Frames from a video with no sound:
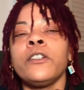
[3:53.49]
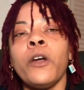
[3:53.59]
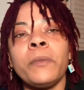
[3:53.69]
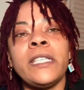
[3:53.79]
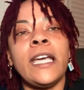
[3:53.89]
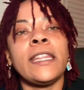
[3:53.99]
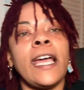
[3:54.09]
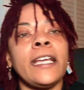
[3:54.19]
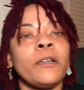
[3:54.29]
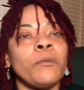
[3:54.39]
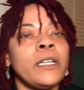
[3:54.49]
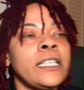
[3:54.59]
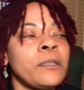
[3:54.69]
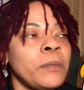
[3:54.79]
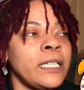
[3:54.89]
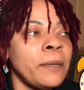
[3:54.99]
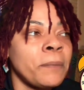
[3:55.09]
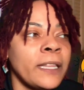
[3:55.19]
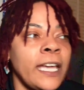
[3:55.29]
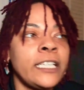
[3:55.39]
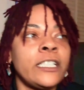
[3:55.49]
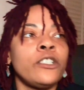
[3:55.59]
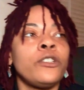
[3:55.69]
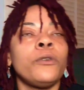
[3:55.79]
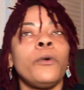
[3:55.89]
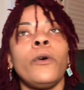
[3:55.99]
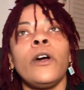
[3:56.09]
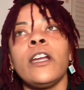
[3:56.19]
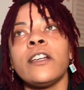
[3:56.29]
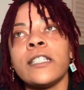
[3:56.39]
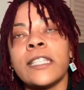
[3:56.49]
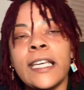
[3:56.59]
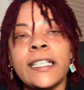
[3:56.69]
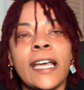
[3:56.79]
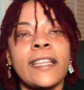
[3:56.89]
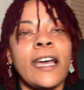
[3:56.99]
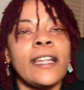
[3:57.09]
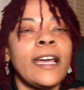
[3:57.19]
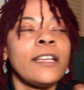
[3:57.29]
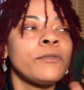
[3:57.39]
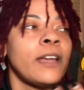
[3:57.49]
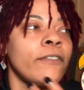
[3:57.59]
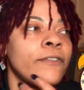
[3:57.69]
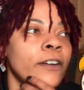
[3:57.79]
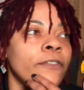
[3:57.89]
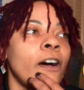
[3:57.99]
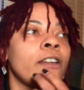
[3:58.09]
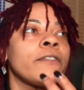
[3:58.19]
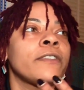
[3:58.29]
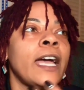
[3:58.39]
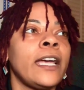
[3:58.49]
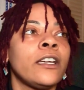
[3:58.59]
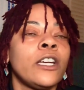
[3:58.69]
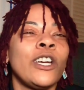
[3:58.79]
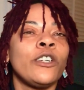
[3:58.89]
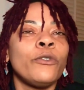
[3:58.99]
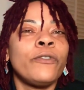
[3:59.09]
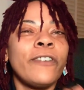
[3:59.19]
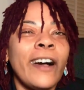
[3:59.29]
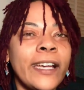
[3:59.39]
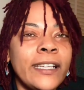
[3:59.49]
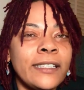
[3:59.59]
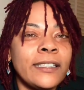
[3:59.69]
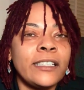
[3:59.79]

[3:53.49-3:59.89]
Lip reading: you know what I'm saying, like, it's a manipulation to it, or things like that, that's when I feel fault of, like, you fucking to